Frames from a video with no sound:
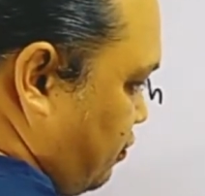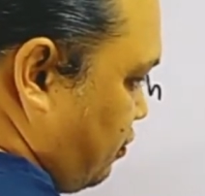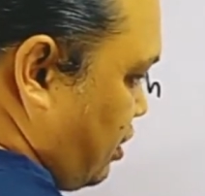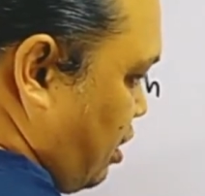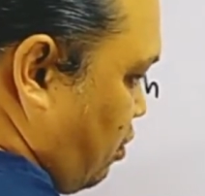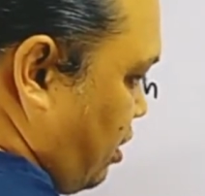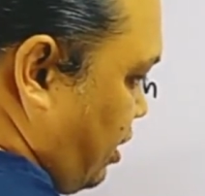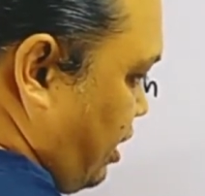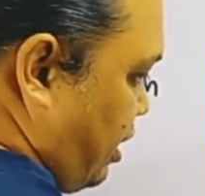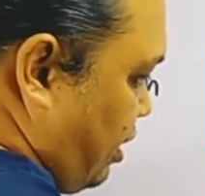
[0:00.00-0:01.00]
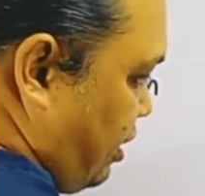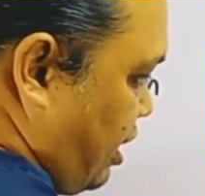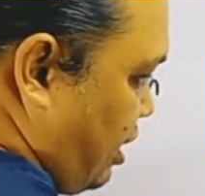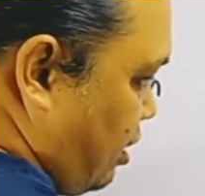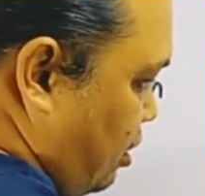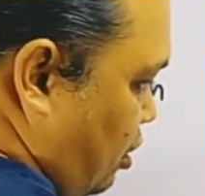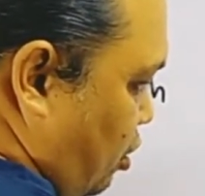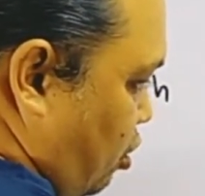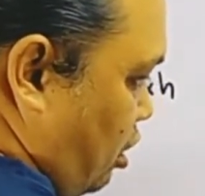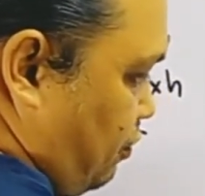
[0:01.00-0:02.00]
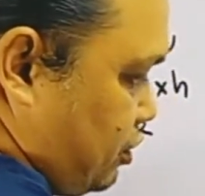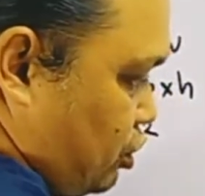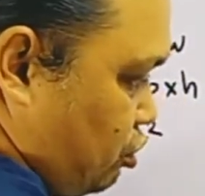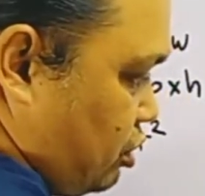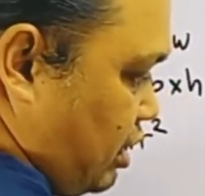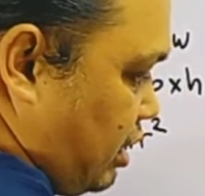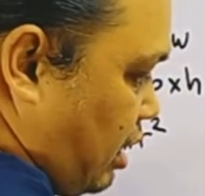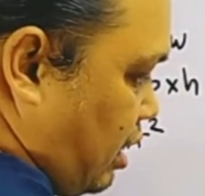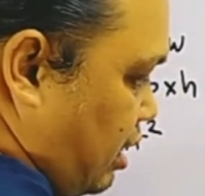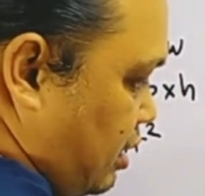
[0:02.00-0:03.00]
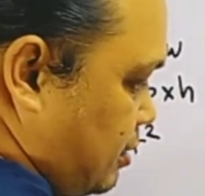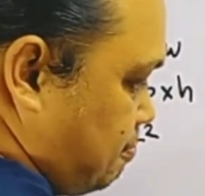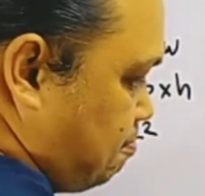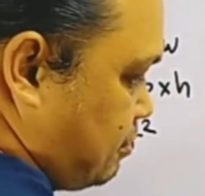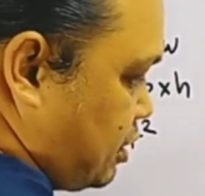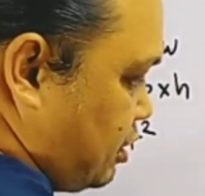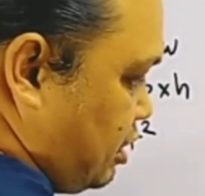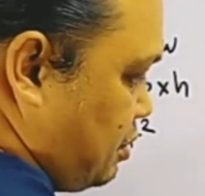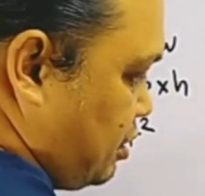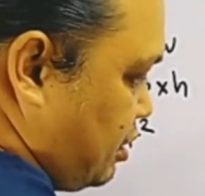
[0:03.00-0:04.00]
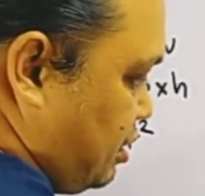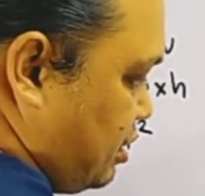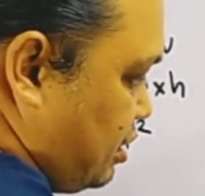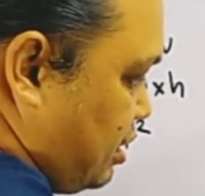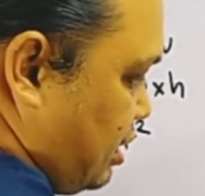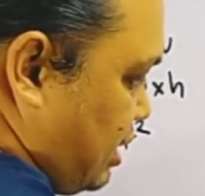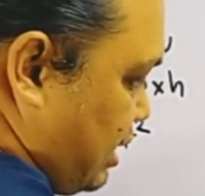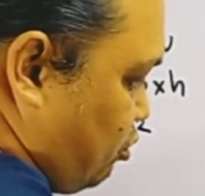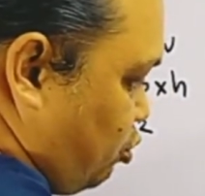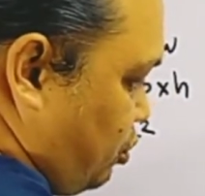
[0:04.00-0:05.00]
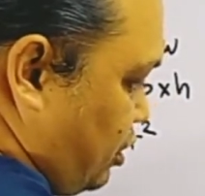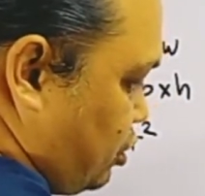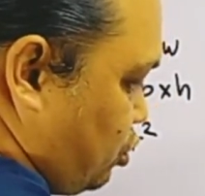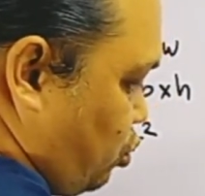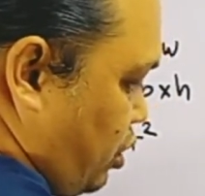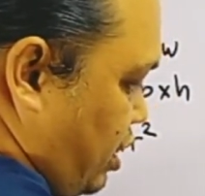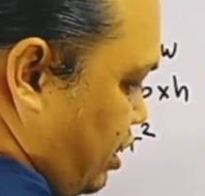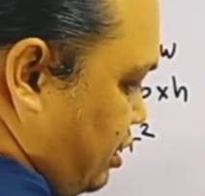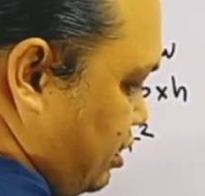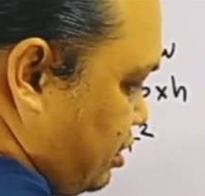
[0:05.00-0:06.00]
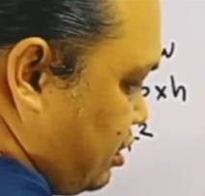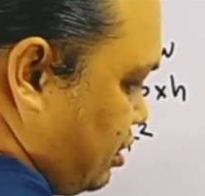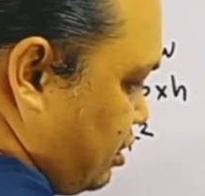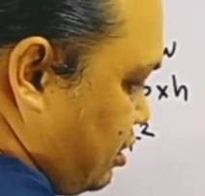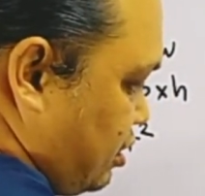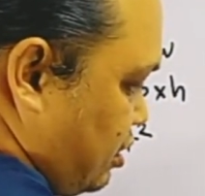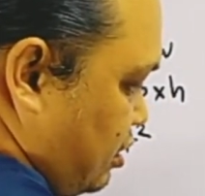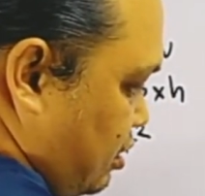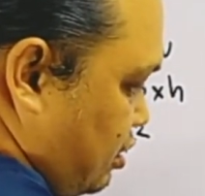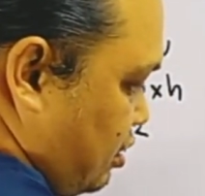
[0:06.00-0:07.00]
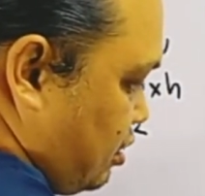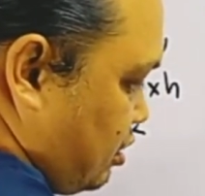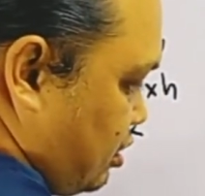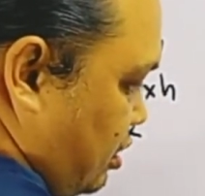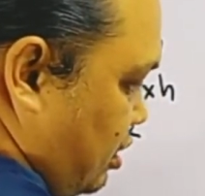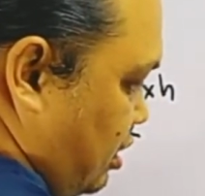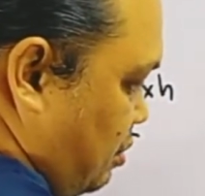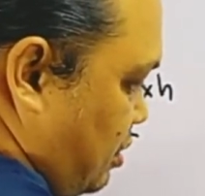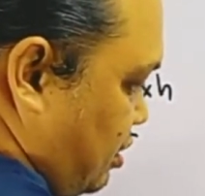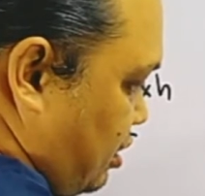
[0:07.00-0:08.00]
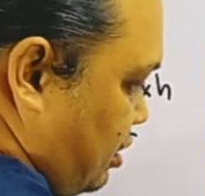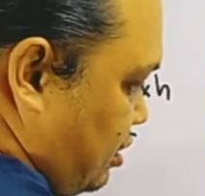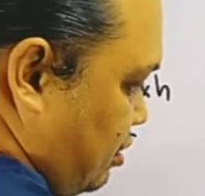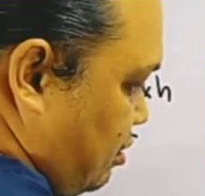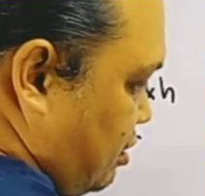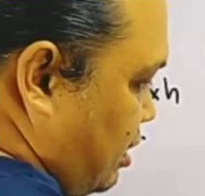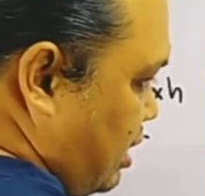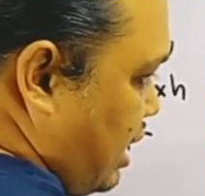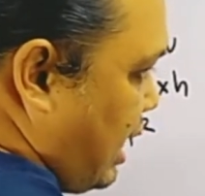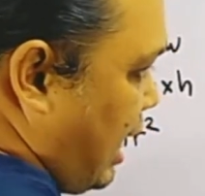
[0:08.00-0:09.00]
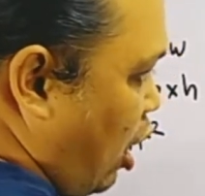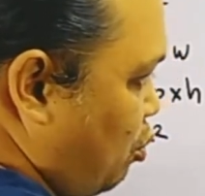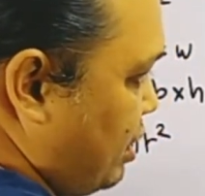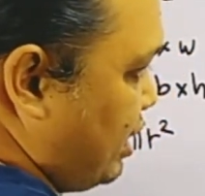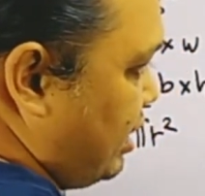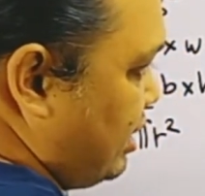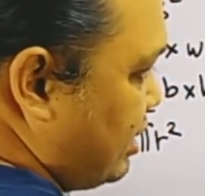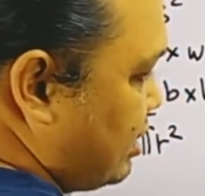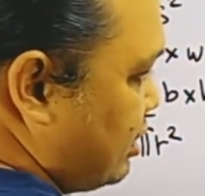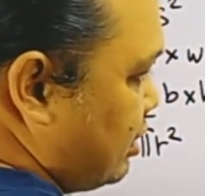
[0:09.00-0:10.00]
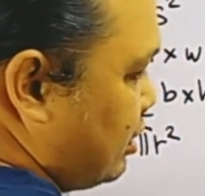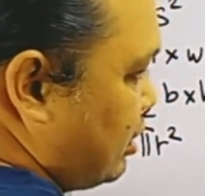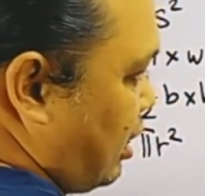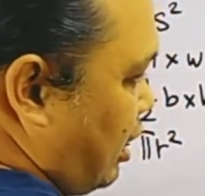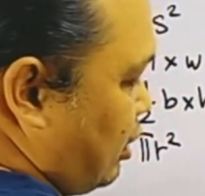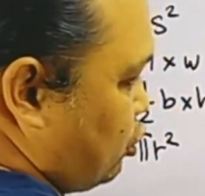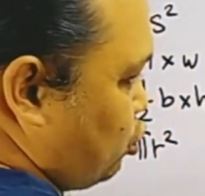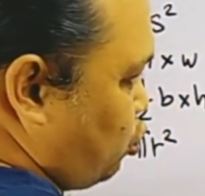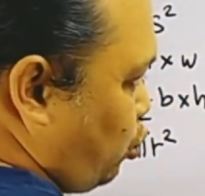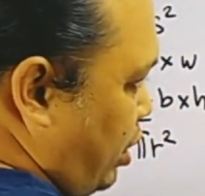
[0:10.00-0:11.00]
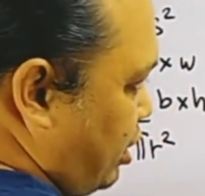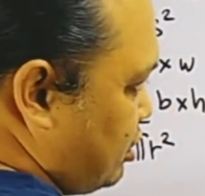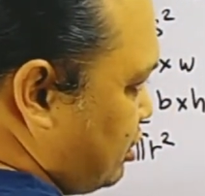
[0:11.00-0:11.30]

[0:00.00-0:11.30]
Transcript: for our area. Or if it's using an centimeter, that would be square centimeter. How many square